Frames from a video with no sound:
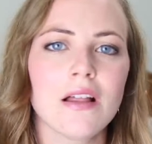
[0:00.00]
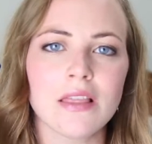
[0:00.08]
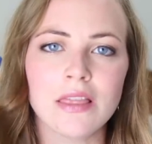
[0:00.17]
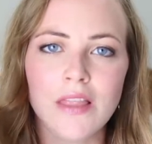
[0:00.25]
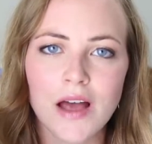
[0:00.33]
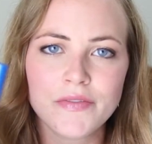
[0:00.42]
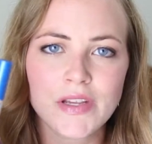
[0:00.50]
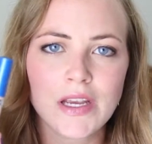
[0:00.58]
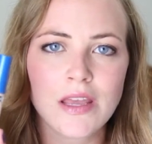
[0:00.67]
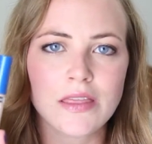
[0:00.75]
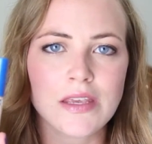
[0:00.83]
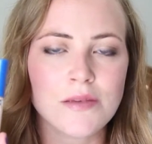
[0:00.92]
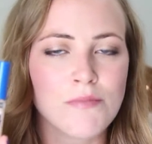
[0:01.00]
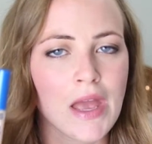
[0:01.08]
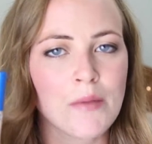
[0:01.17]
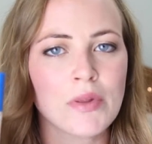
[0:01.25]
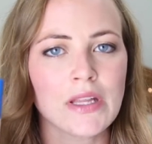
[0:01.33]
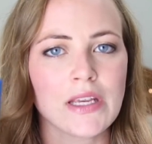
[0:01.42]
loving the
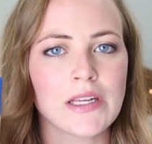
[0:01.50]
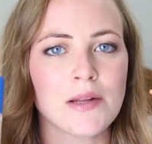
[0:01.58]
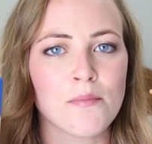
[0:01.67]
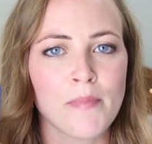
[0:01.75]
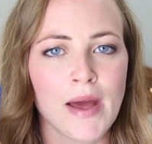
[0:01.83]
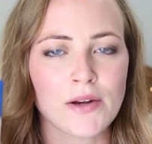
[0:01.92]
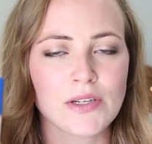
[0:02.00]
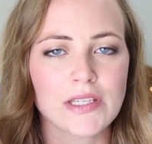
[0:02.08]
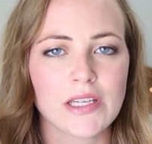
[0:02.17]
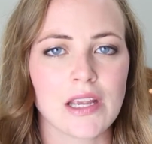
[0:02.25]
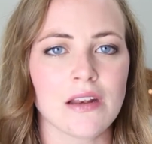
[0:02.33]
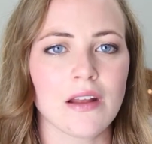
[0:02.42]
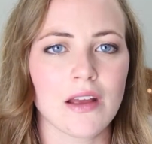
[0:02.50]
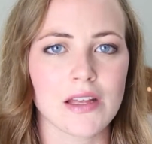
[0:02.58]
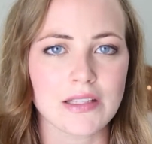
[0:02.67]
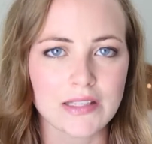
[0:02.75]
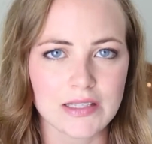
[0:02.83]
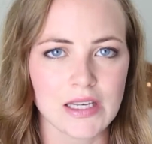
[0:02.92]
Maybelline Better Skin
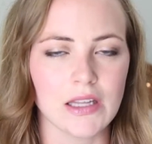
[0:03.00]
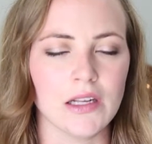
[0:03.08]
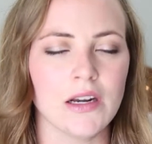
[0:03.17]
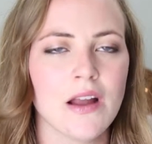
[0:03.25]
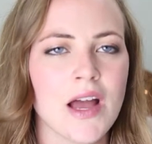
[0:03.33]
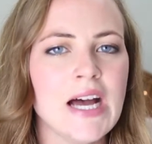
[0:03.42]
Concealer.